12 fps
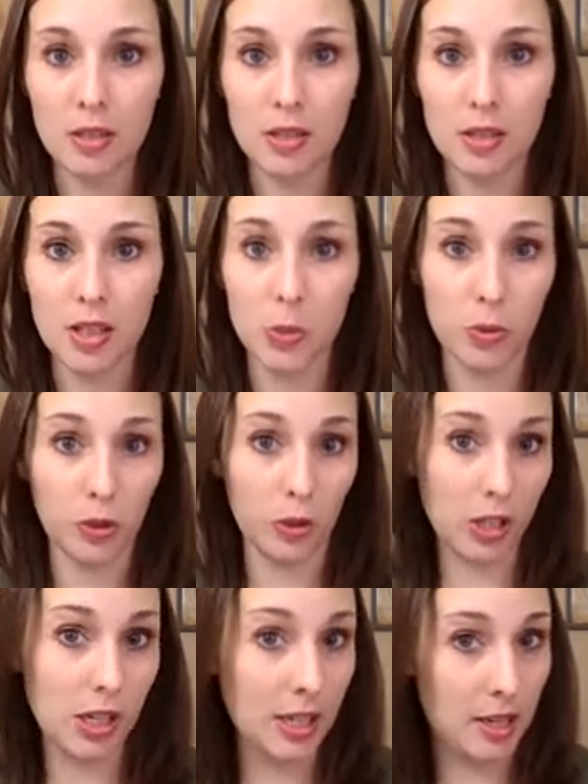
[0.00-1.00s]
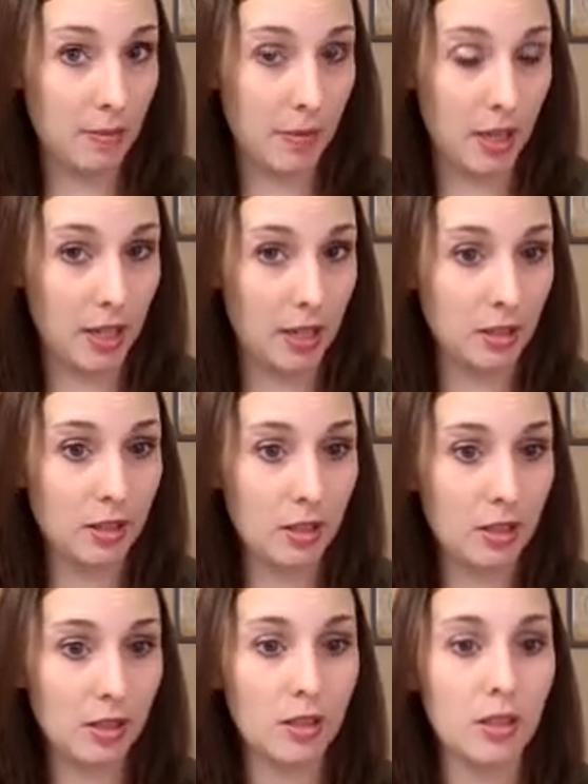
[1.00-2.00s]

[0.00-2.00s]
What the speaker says: since we're looking at medians,